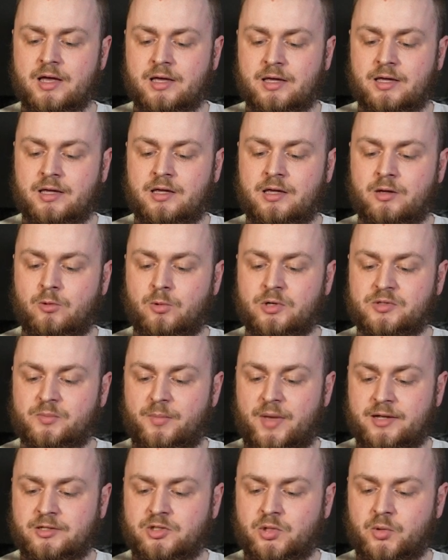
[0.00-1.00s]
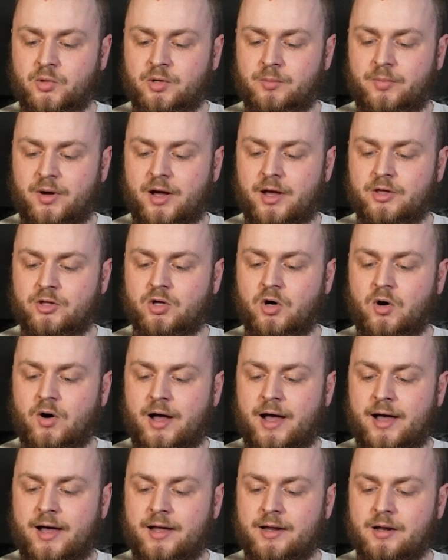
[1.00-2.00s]
He was mentored by
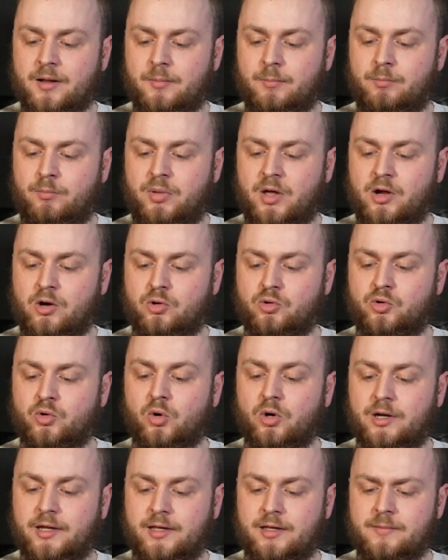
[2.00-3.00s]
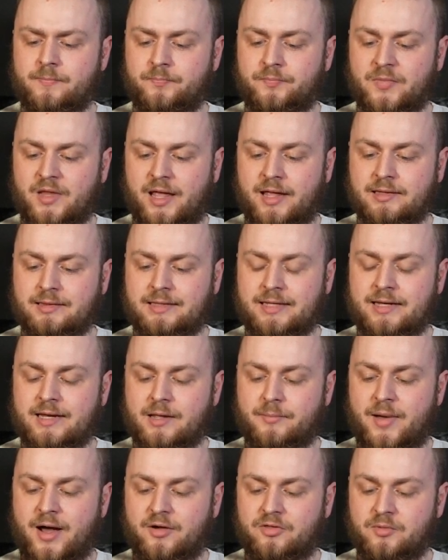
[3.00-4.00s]
Johann Bernoulli, a
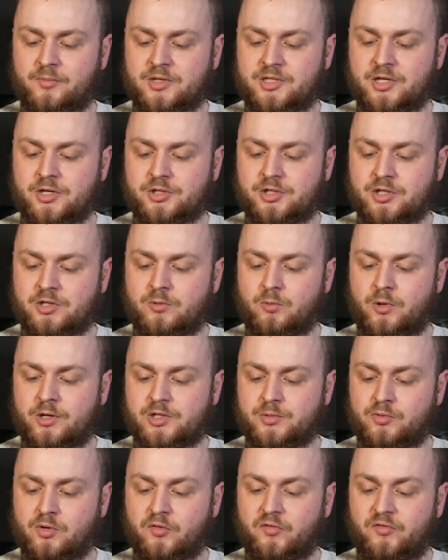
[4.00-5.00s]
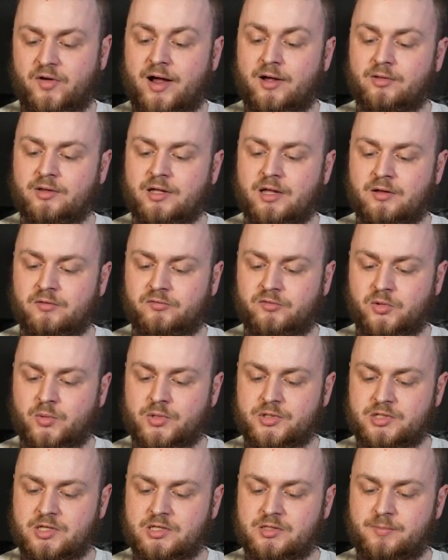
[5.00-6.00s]
leading mathematician, which profoundly
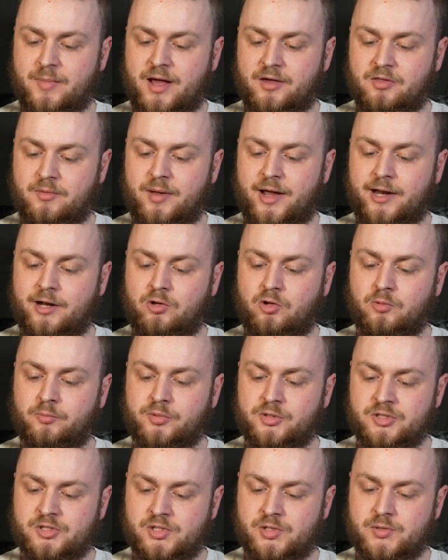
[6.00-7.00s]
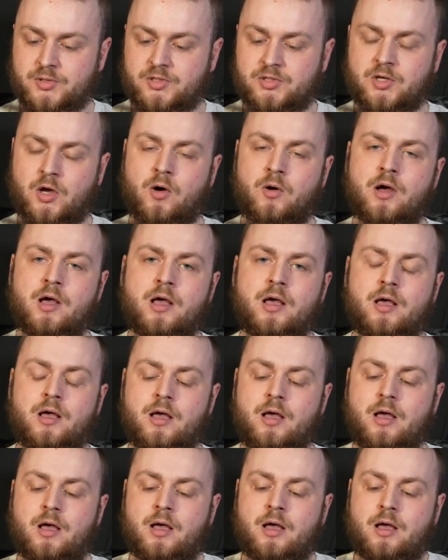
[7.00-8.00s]
influenced his mathematical pursuits. So
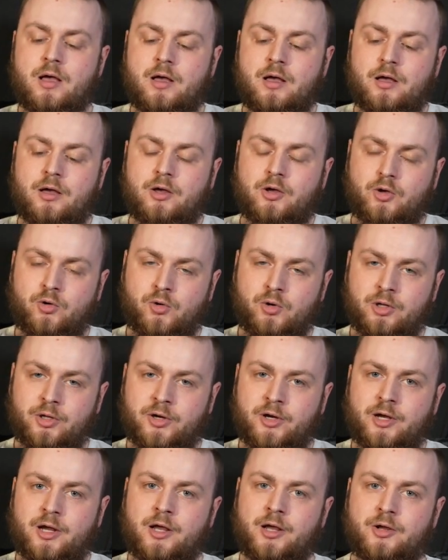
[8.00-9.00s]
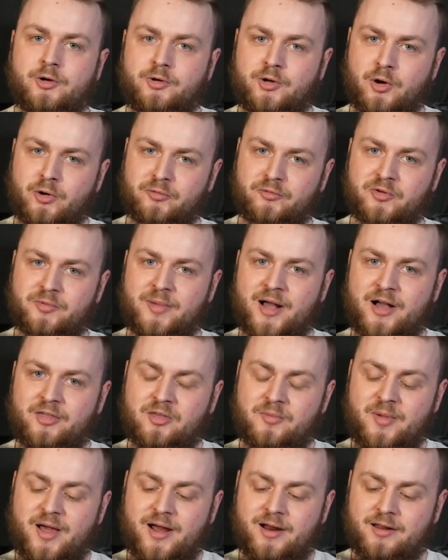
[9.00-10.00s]
Euler, known for
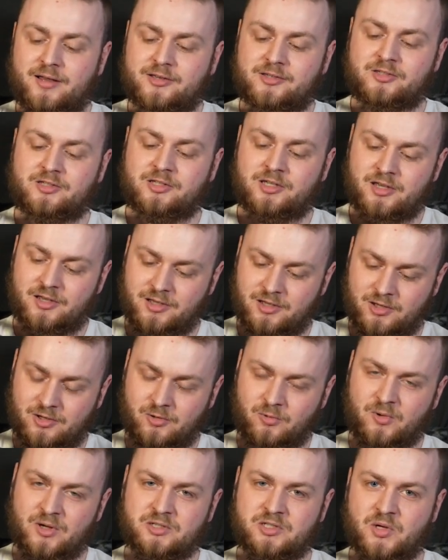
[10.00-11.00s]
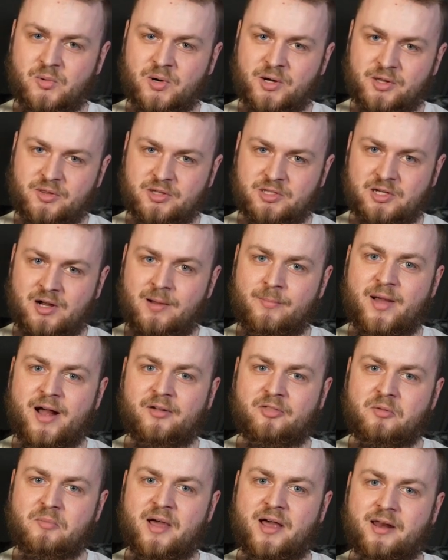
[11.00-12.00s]
mathematics, went to one of the top
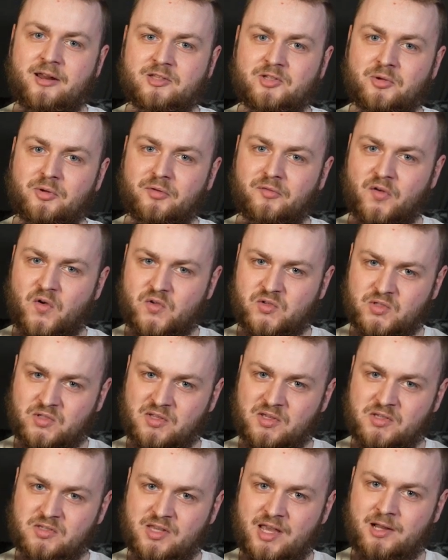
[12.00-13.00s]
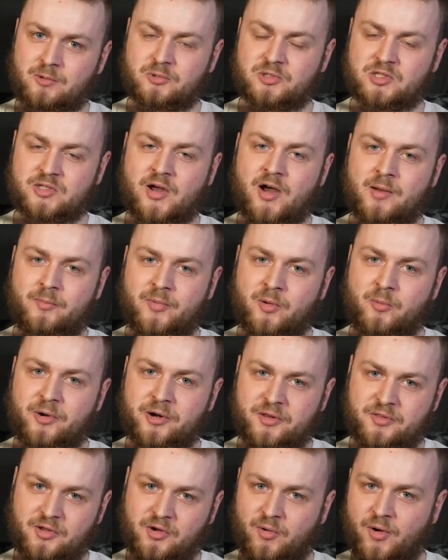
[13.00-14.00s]
mathematics universities and was taught by
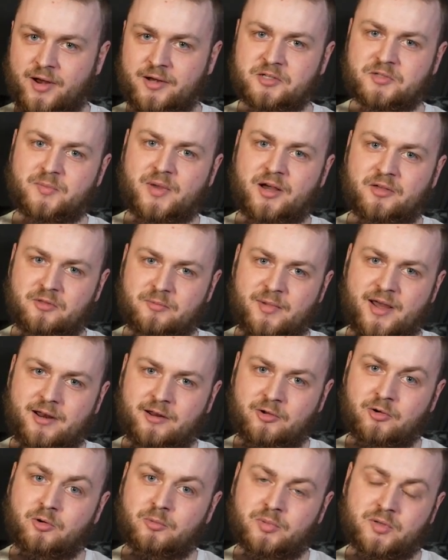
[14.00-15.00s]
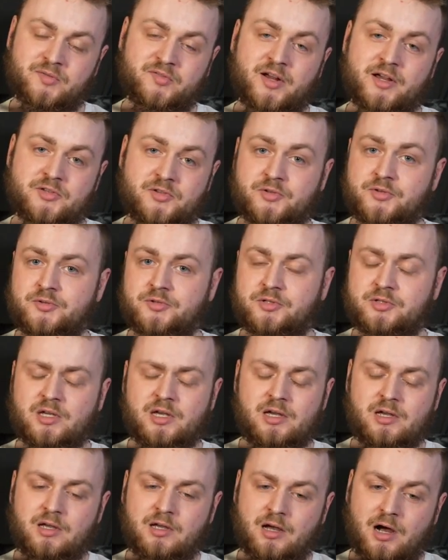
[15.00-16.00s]
one of the greatest mathematical professors
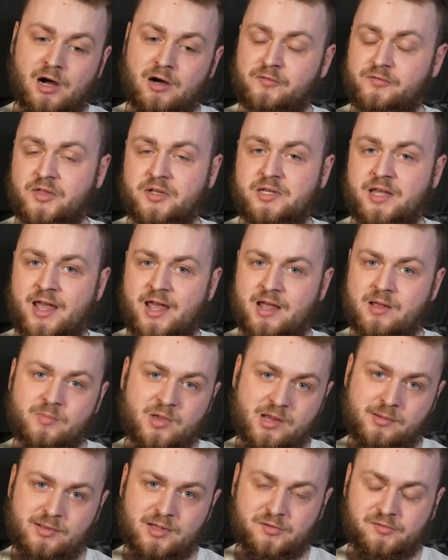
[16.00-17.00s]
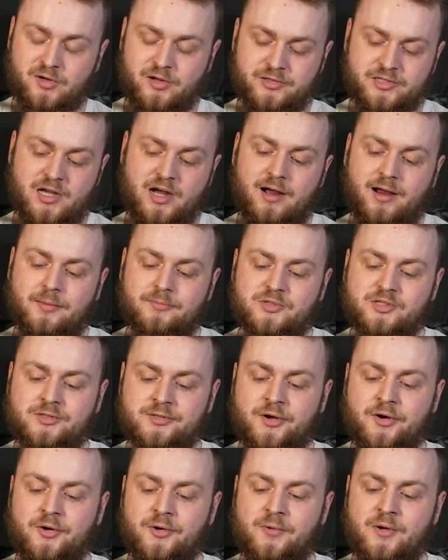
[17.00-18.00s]
of the day, maybe of all time.
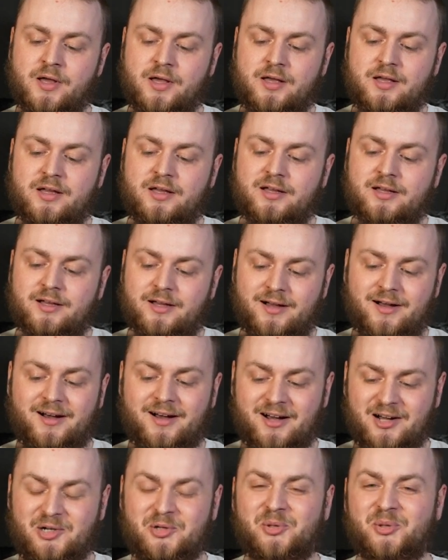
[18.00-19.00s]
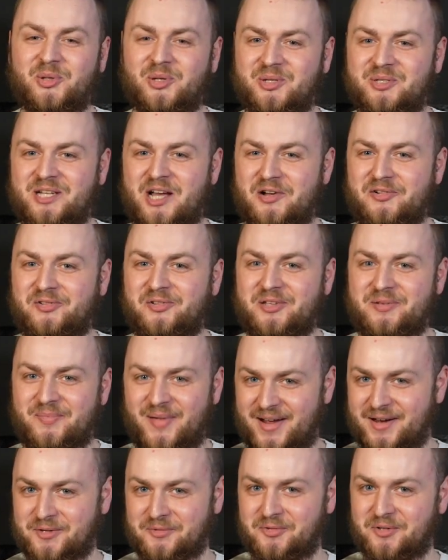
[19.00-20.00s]
So Euler definitely
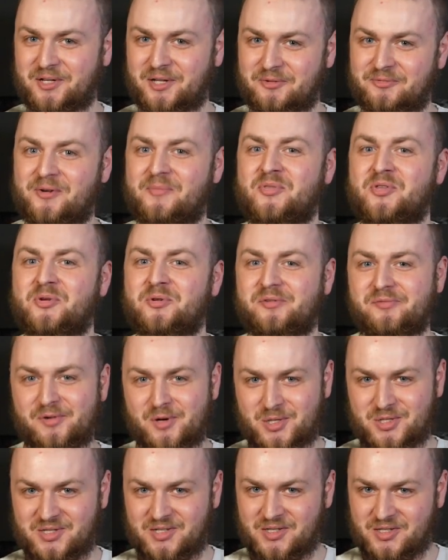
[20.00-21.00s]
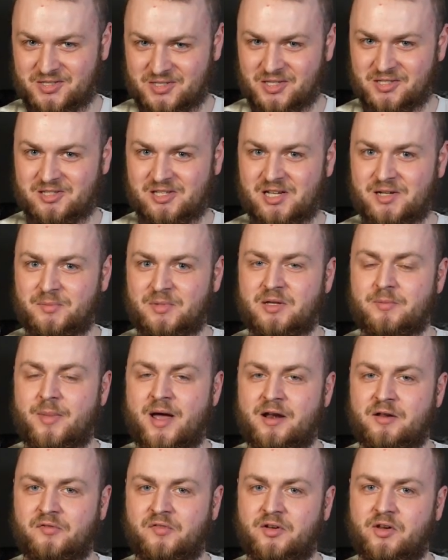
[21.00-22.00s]
benefited from the university system. He
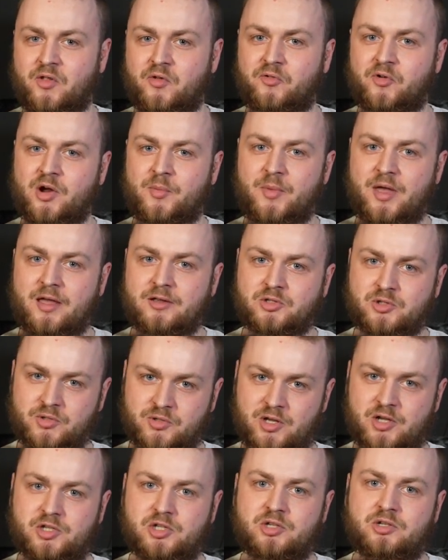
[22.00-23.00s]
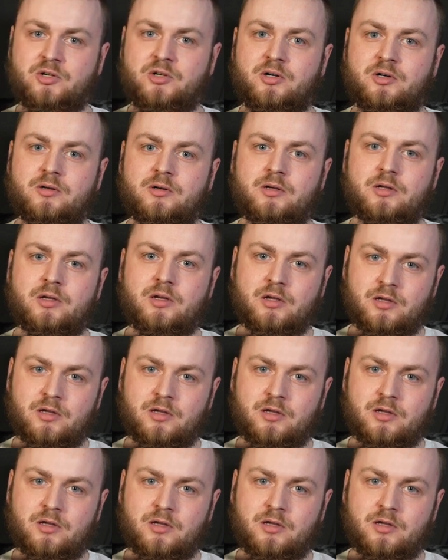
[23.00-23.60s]
benefited from a traditional,